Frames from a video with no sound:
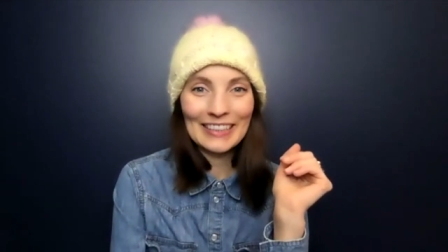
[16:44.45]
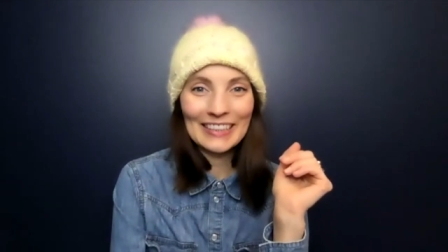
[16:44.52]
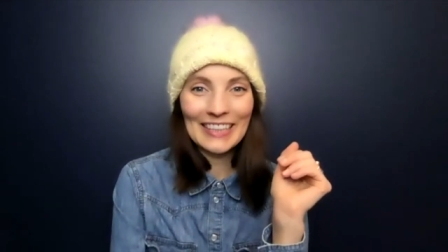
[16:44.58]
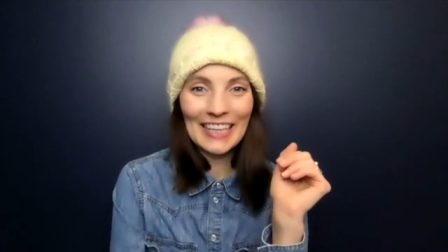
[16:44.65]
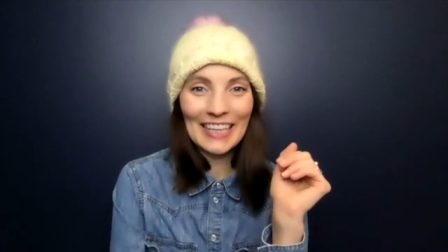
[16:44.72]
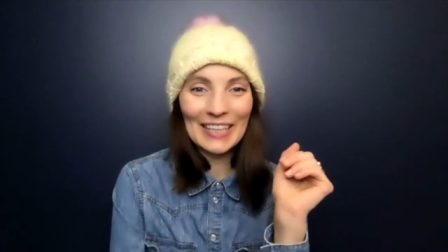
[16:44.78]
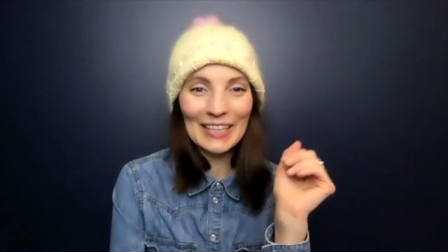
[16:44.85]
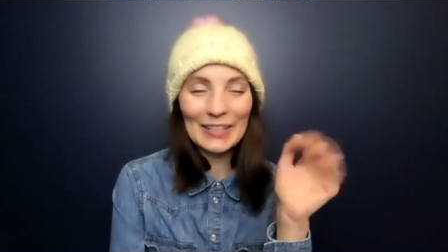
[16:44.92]

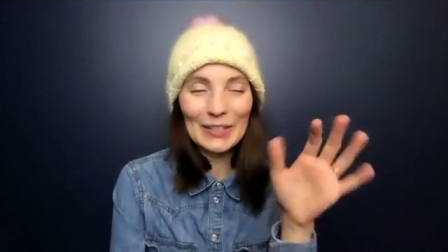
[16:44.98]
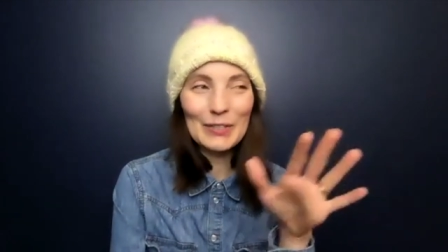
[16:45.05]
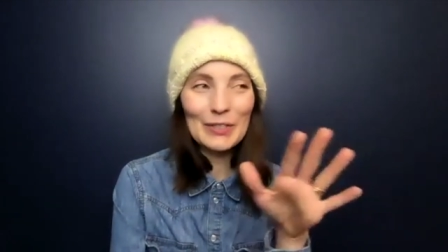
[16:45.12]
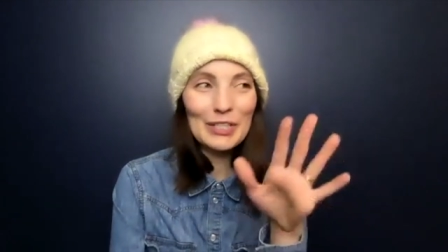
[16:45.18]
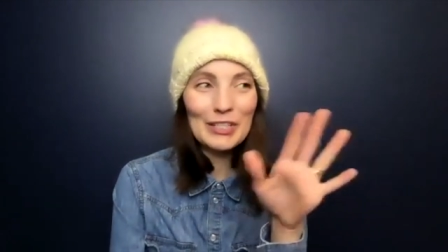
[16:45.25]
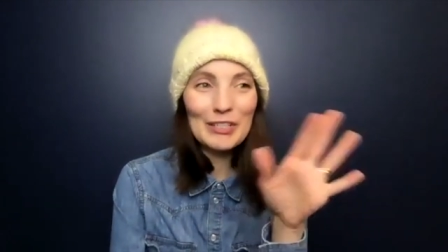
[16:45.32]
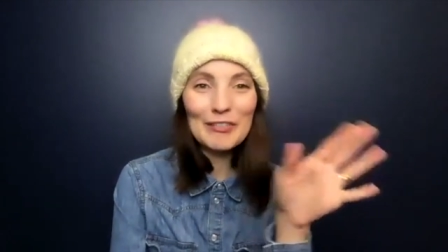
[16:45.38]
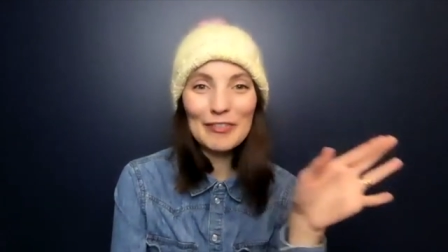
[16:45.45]
like, who do
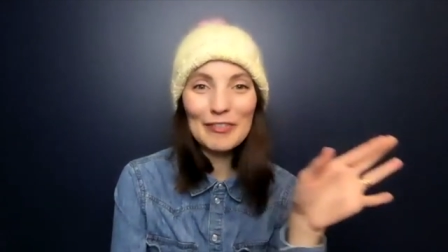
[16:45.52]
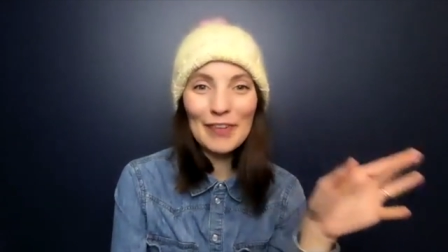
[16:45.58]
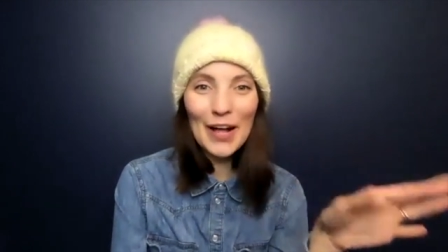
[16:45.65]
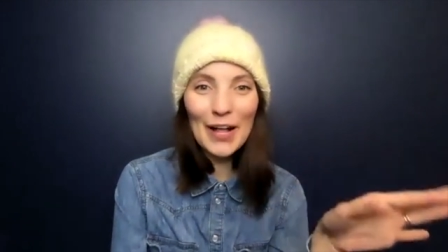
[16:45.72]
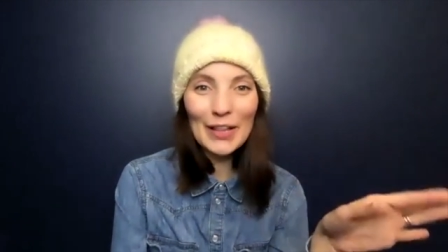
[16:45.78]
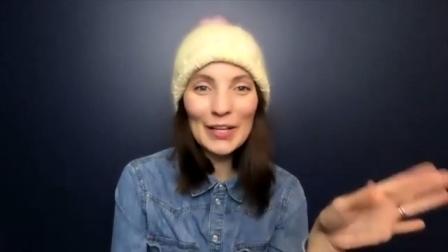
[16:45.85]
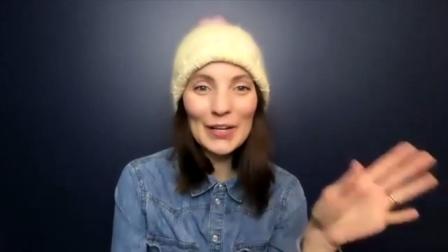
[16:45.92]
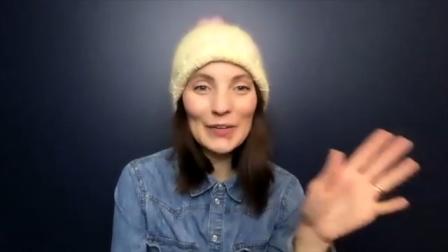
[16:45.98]
you
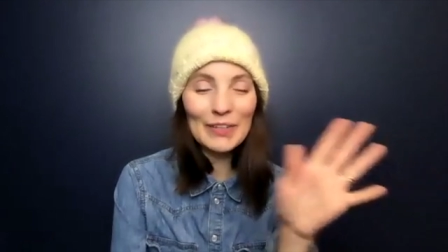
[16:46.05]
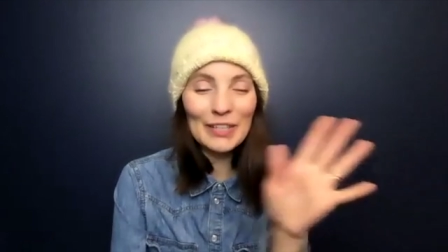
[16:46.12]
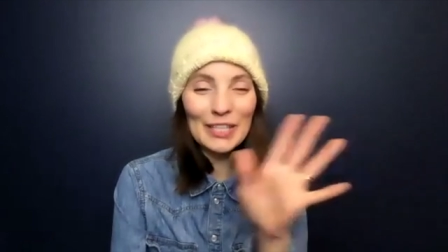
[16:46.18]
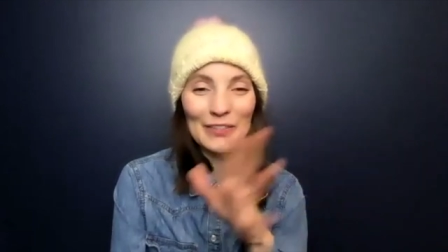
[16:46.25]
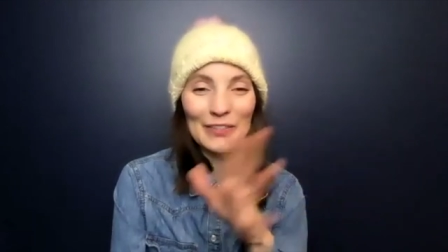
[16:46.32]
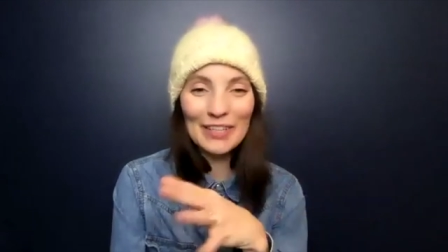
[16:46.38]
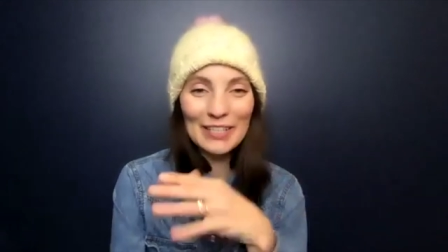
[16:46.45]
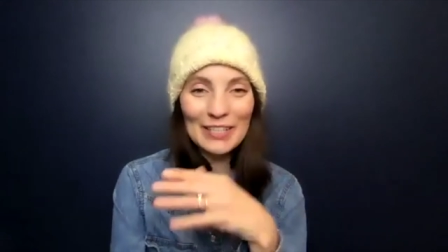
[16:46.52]
follow? What are
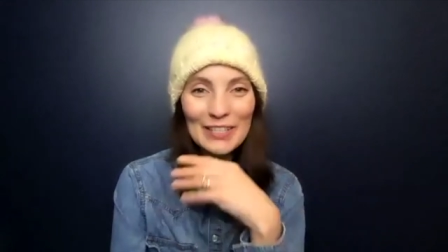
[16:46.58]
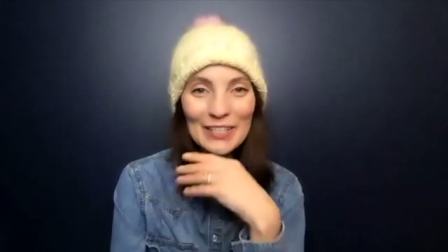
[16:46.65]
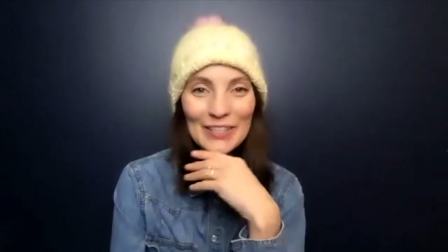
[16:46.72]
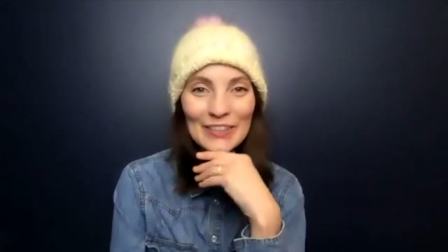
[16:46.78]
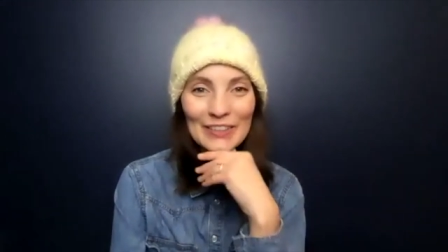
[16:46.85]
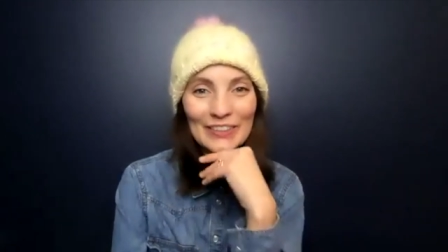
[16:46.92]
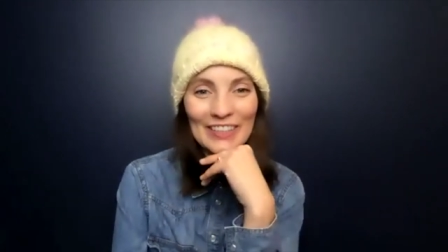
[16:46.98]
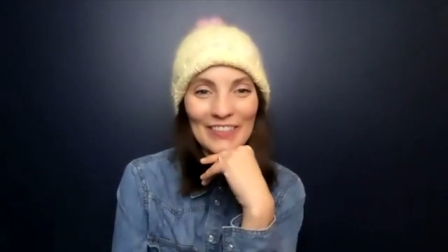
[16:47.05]
you
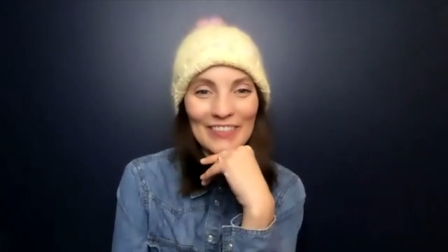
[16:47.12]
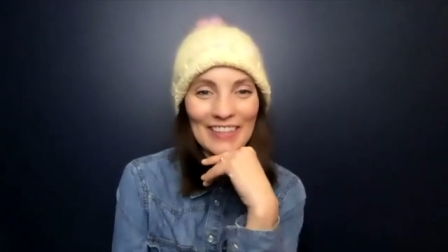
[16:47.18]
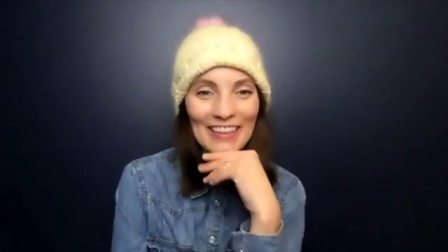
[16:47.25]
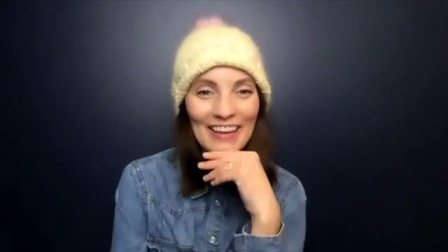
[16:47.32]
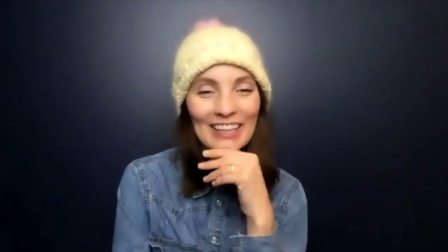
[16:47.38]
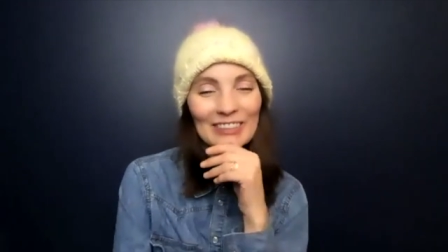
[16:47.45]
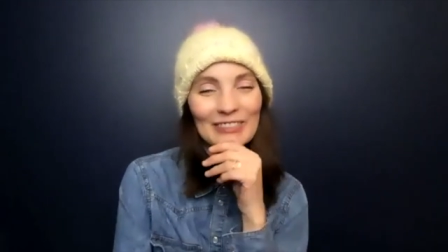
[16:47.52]
into? Stuff like that.